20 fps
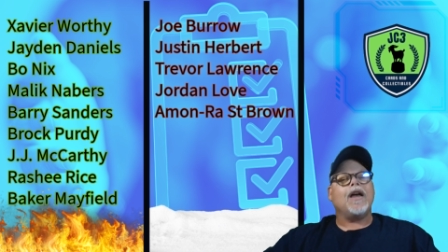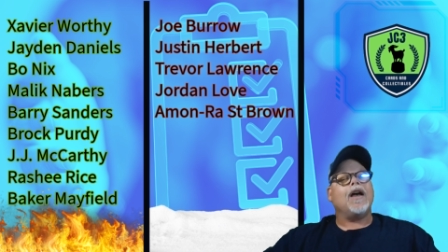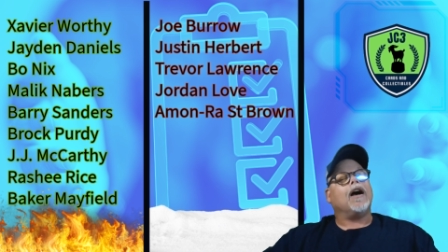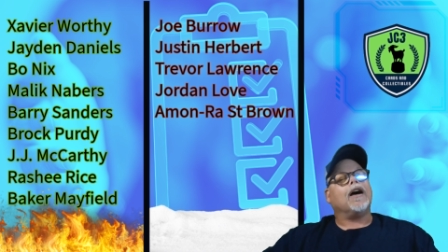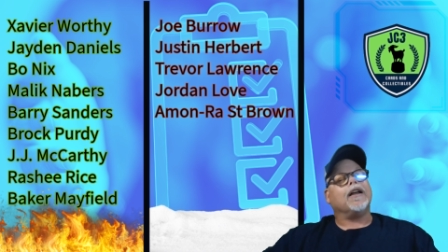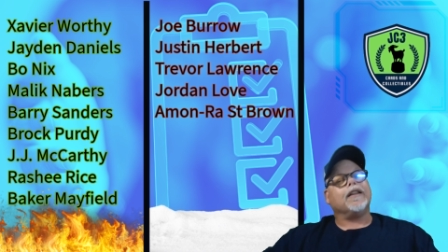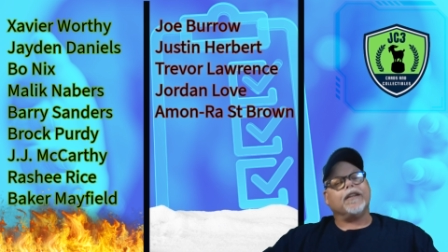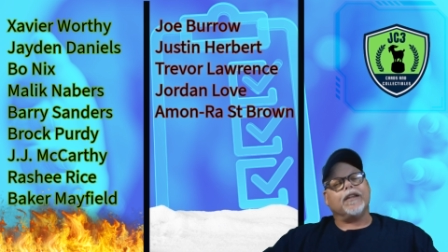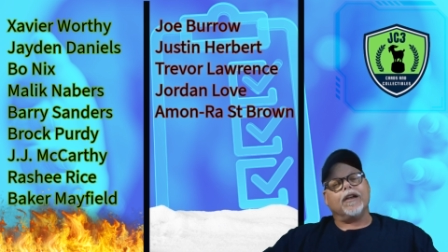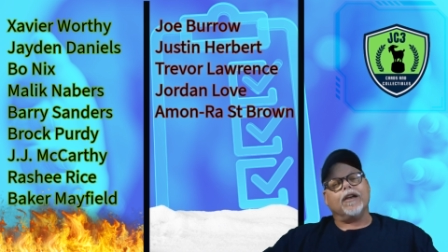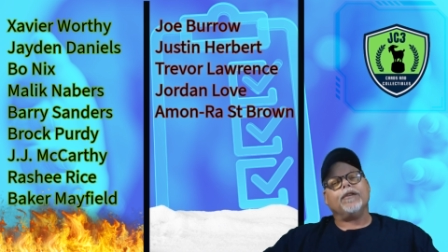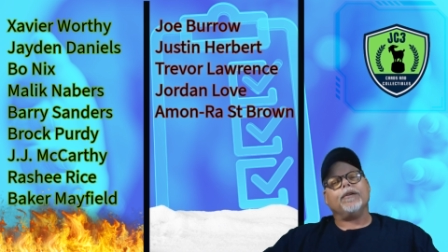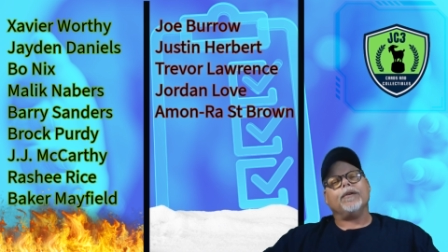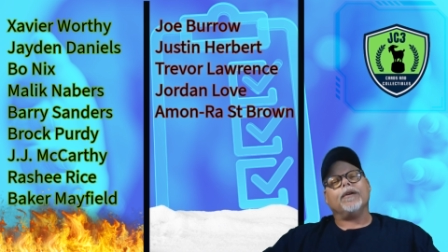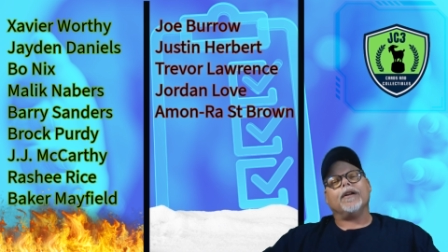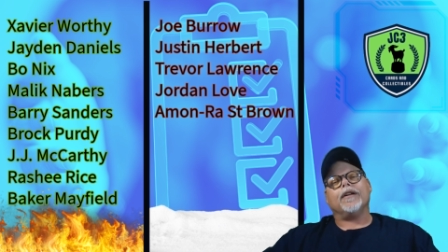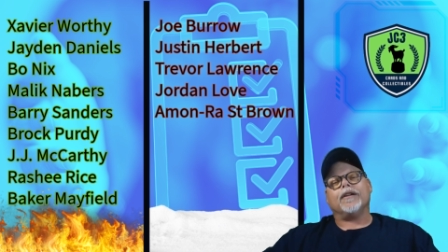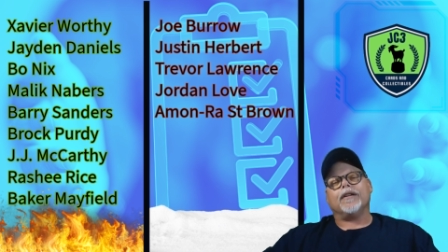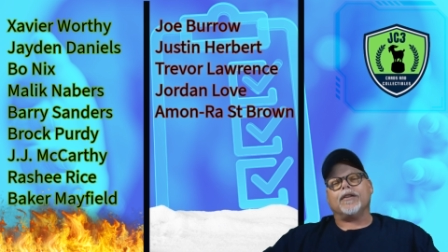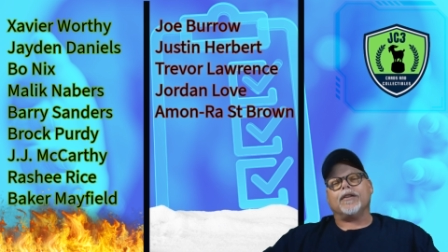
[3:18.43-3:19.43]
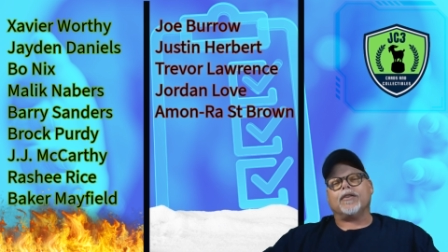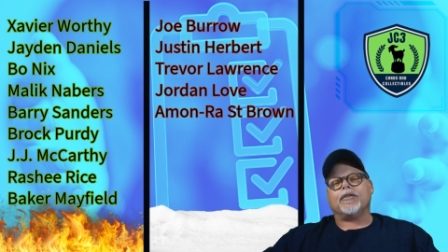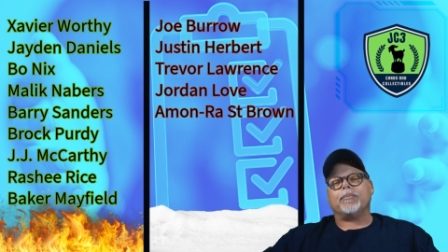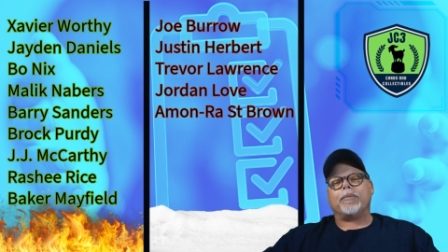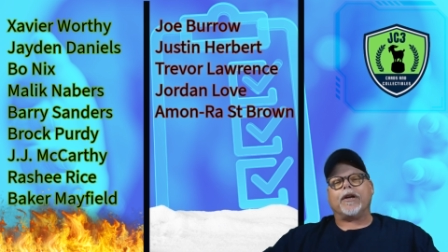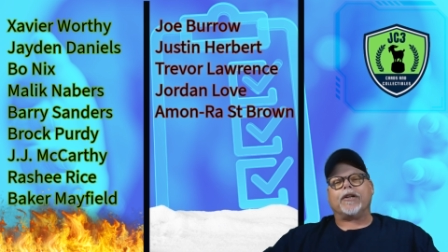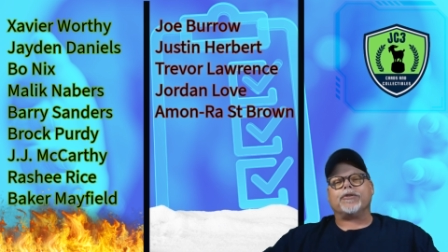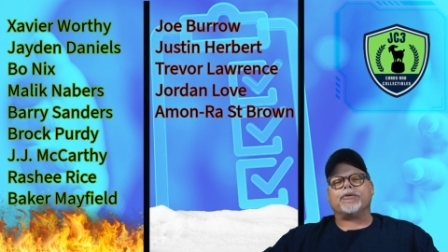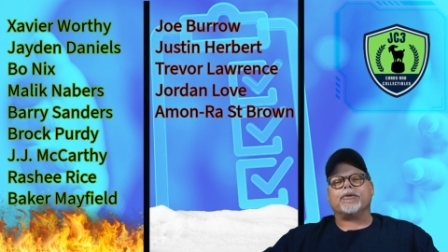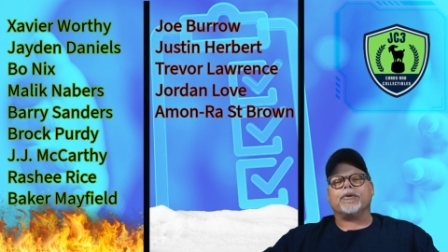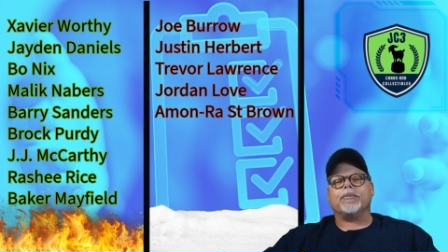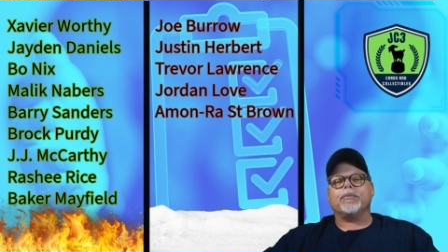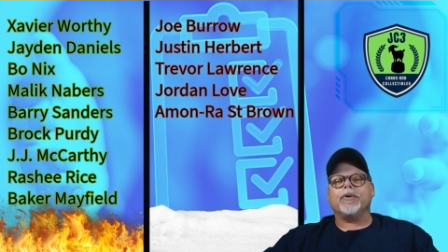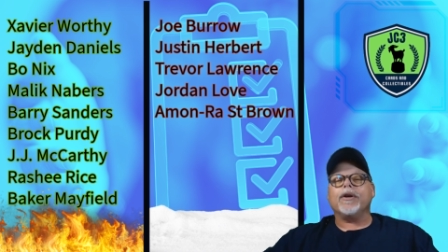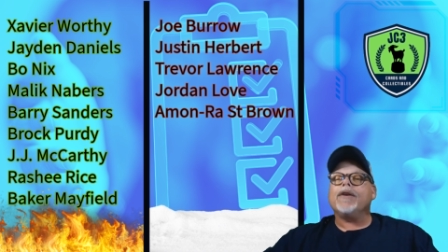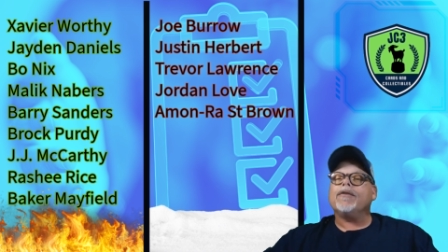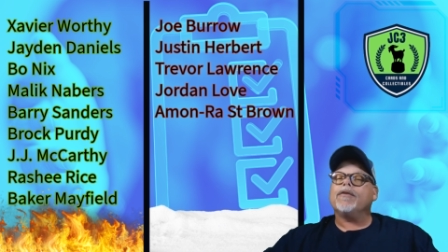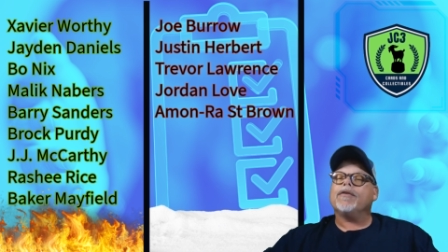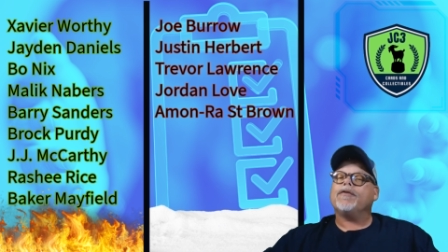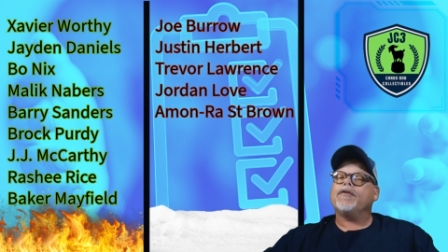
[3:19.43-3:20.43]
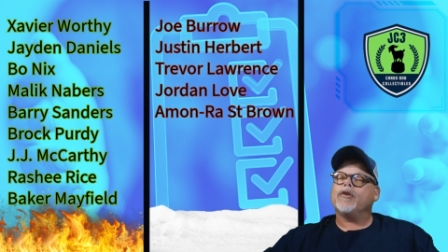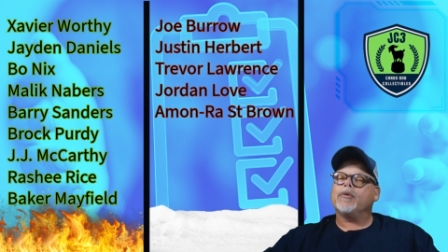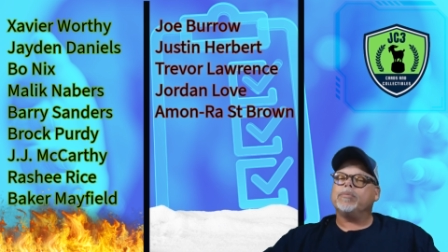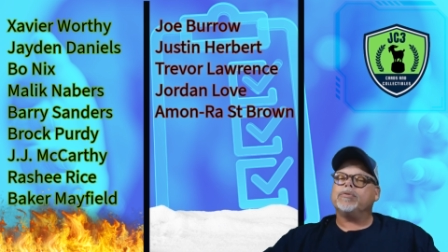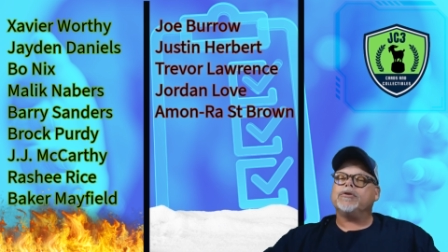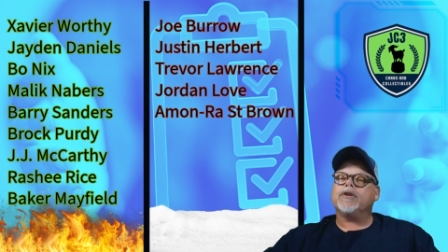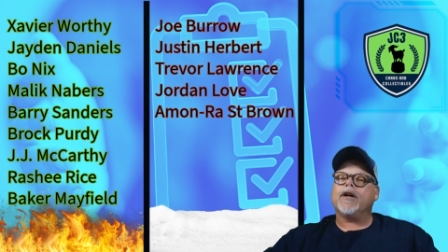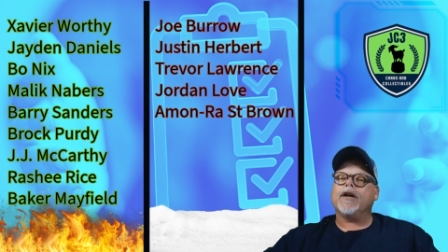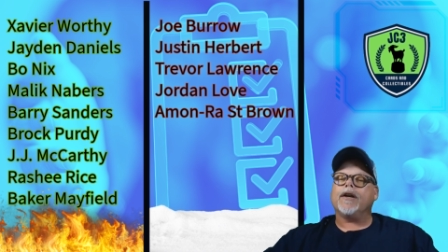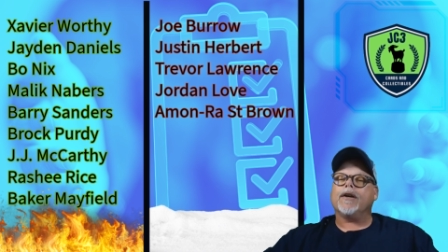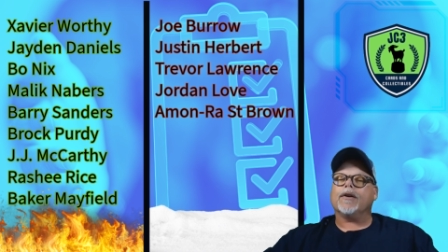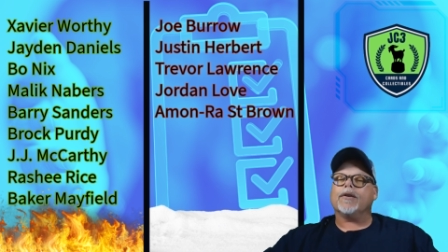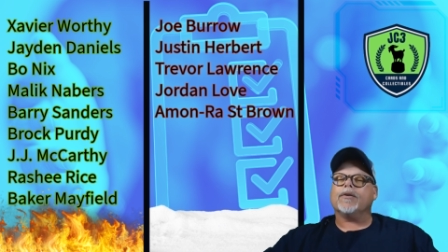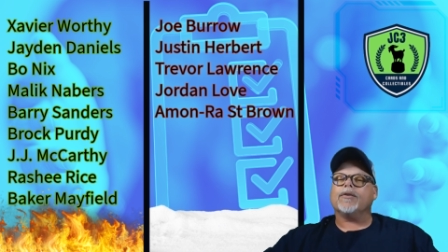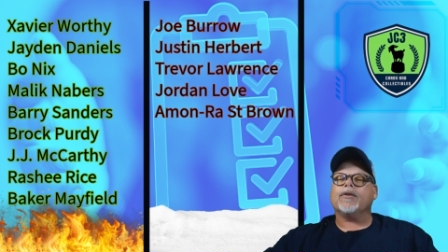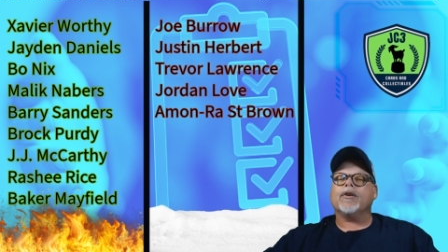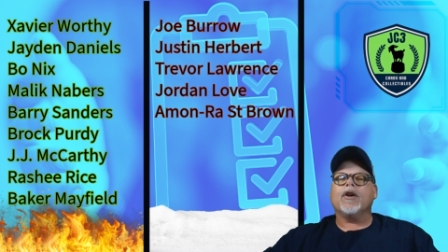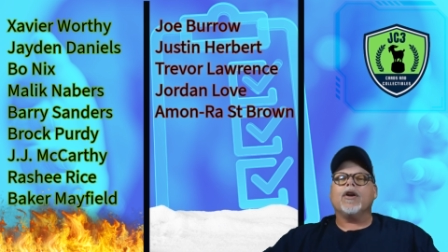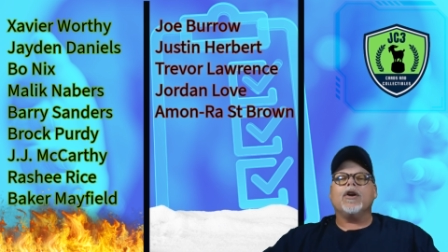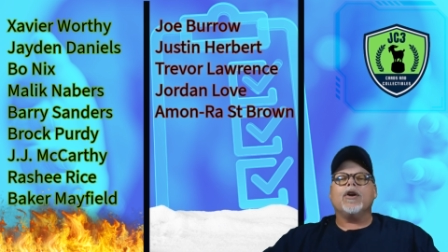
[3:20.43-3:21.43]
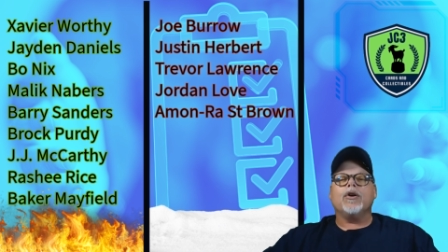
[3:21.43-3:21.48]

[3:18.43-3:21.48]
On the other end of the spectrum, we have a few players